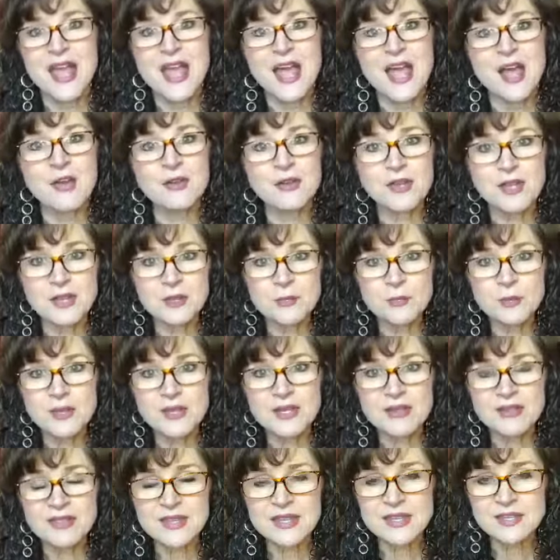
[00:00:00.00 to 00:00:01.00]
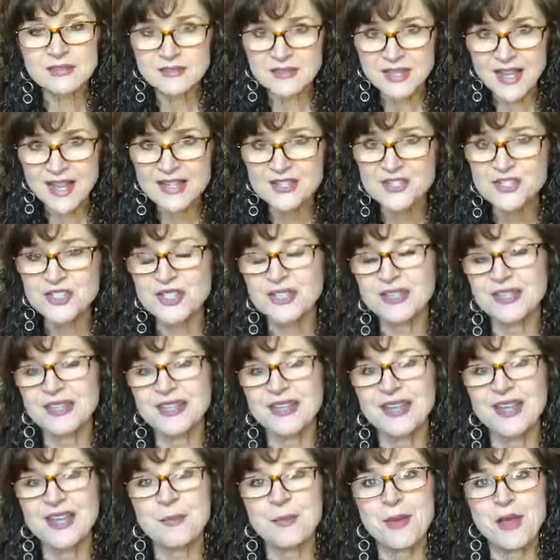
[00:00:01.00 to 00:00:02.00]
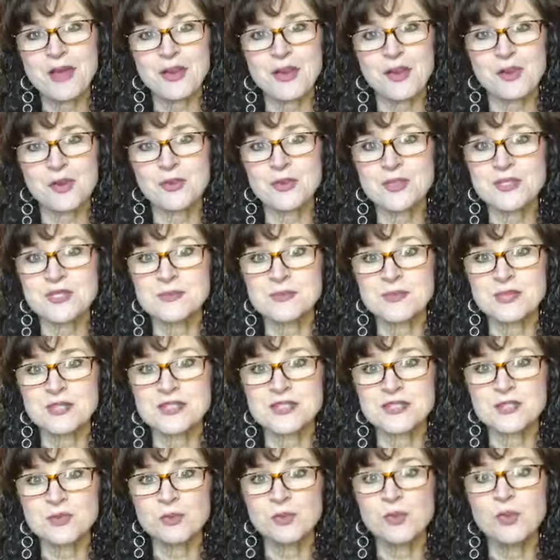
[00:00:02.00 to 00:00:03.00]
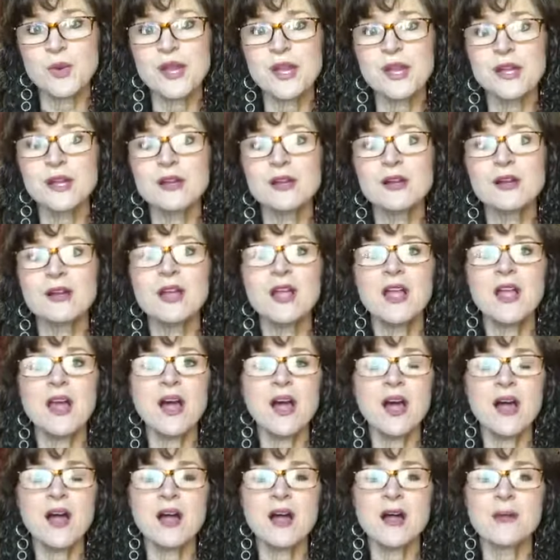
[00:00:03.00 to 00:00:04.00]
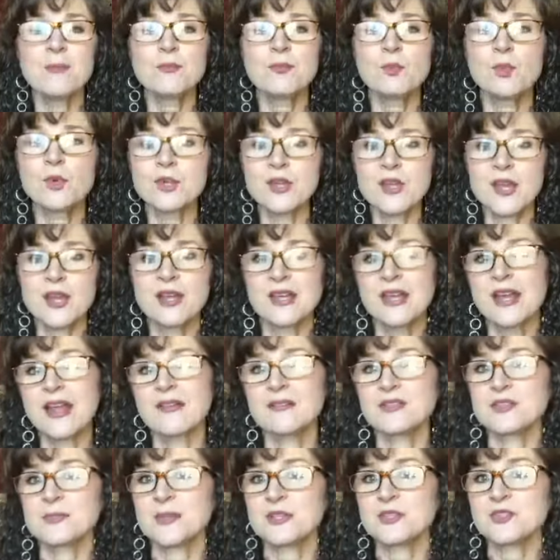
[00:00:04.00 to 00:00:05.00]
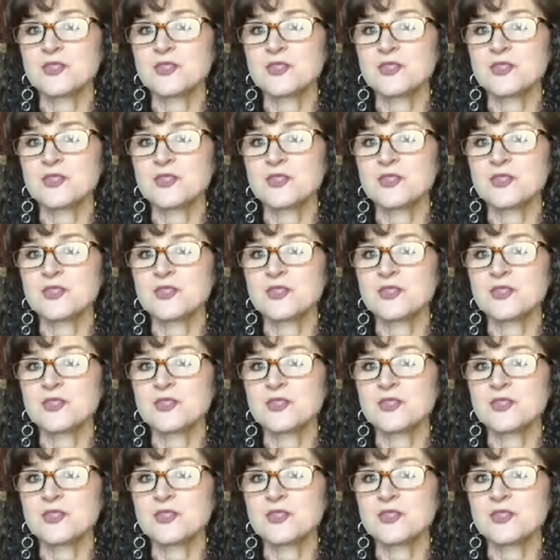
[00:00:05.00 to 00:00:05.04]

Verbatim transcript: How can we think logically about our Christmas to where um, we're not gonna have as